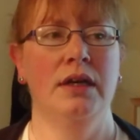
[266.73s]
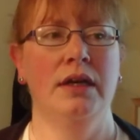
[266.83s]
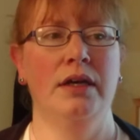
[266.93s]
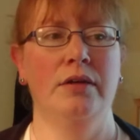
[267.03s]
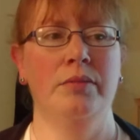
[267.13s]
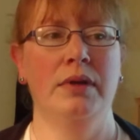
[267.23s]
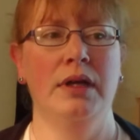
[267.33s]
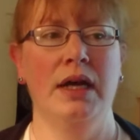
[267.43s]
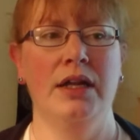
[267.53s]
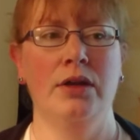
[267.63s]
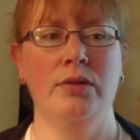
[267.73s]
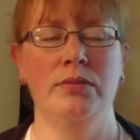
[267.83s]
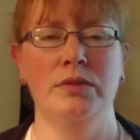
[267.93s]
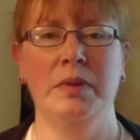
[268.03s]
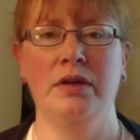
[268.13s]
I know
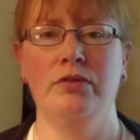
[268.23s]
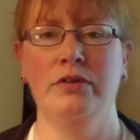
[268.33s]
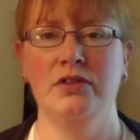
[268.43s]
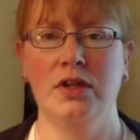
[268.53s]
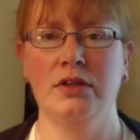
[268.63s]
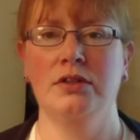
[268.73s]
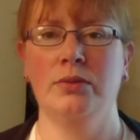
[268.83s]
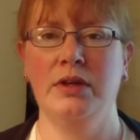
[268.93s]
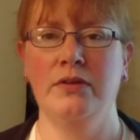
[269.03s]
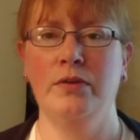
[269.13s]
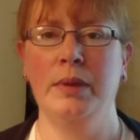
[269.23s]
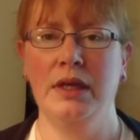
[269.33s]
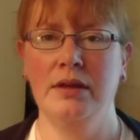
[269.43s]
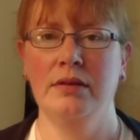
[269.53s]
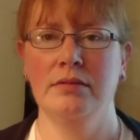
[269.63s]
it's been a rough start to the week for me.